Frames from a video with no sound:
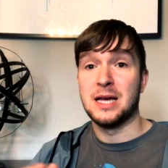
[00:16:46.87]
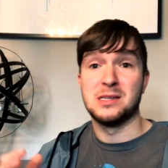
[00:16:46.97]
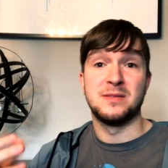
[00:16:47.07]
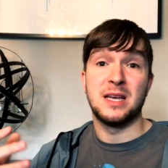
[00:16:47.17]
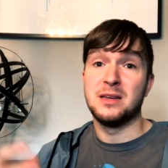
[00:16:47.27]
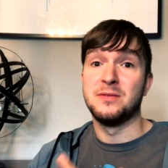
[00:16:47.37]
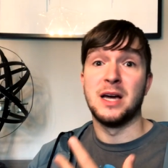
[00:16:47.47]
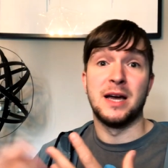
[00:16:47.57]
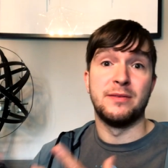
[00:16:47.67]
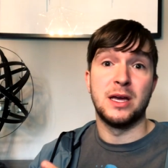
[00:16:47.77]
as I've said, of
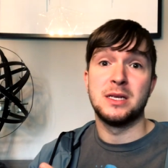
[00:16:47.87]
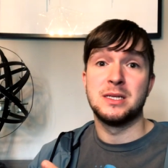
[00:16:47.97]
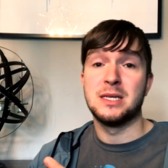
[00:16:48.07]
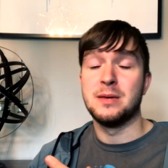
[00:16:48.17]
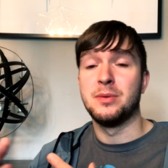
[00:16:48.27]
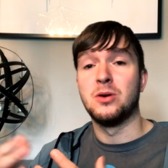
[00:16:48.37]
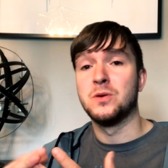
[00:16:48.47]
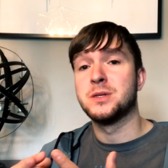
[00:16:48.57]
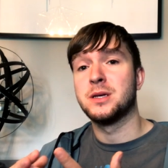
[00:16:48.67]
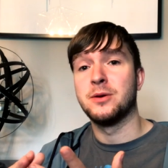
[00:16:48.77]
diversity, but
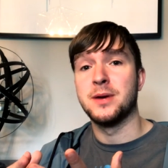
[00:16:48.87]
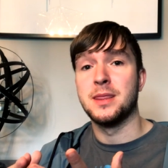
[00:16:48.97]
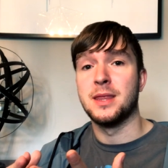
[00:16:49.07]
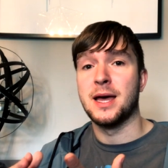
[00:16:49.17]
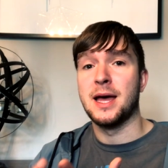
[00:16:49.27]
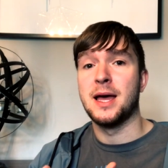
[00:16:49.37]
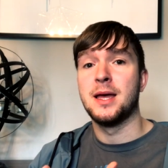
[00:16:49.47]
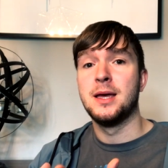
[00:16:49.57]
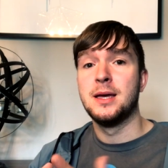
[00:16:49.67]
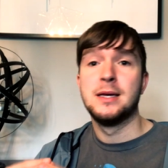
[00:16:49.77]
also in
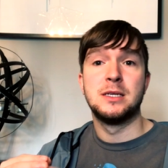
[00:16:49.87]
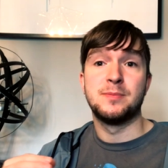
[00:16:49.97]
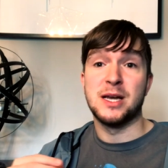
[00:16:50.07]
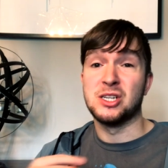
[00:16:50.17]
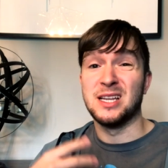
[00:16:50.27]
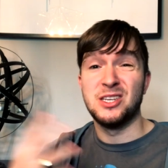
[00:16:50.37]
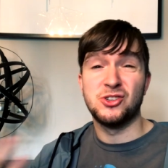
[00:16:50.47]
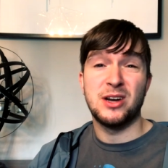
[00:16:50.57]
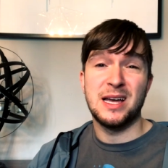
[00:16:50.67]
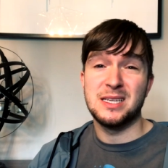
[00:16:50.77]
their special
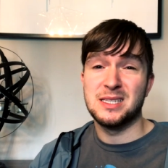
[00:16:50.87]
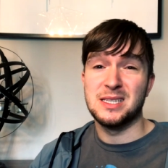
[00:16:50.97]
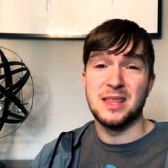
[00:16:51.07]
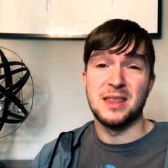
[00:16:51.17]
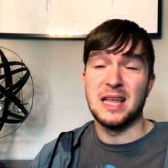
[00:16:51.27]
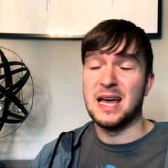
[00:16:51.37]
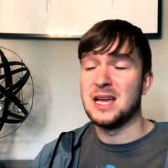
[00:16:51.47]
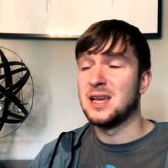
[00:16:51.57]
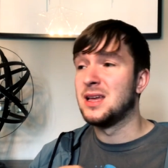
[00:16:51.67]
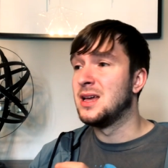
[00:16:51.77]
interests, in
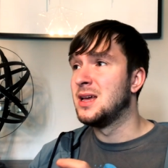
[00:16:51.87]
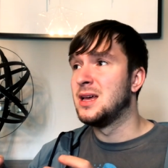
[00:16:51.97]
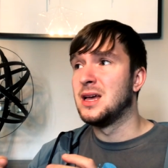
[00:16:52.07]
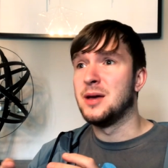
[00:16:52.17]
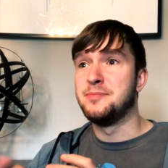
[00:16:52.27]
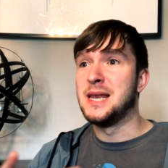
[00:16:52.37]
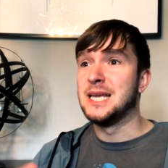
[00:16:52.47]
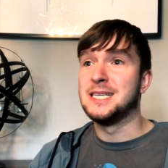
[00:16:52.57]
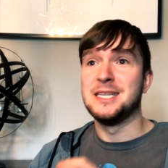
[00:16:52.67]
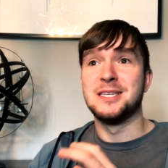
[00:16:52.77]
their
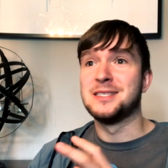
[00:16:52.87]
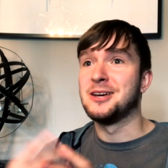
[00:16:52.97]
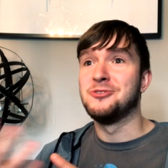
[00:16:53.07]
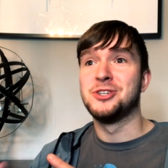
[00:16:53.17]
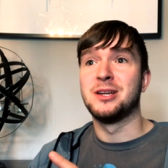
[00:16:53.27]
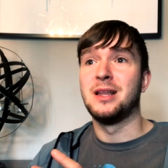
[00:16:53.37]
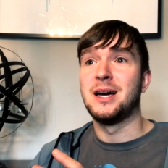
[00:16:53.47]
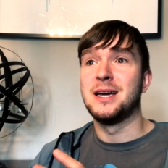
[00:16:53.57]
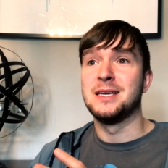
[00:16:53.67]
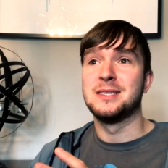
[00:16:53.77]
ability to
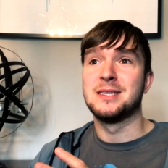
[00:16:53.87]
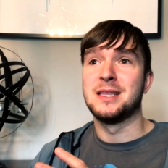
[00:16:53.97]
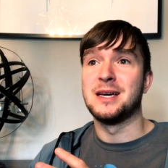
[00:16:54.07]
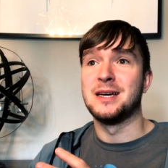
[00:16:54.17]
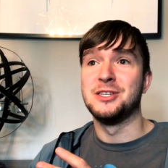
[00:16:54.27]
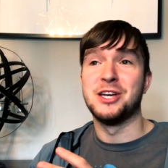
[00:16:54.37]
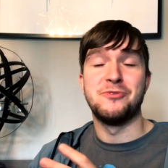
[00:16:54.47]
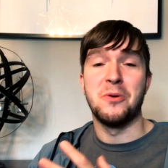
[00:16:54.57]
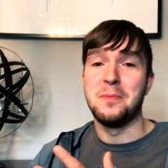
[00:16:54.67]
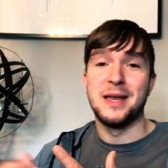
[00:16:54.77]
socialize, their
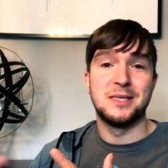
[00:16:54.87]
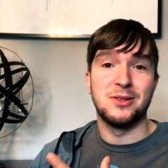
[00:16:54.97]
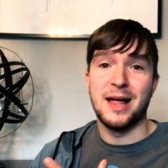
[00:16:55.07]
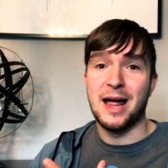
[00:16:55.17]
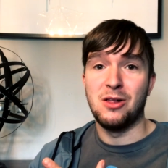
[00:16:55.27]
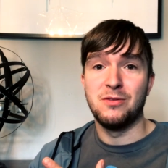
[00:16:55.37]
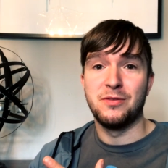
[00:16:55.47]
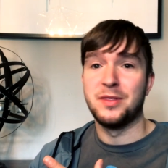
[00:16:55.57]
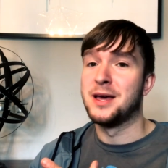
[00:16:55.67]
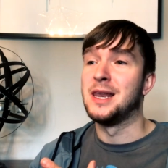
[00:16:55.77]
general mental
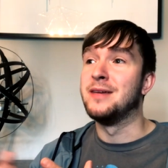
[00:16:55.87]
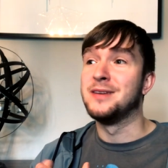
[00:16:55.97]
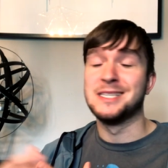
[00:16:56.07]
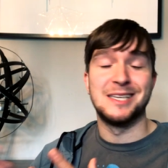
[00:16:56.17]
health, their living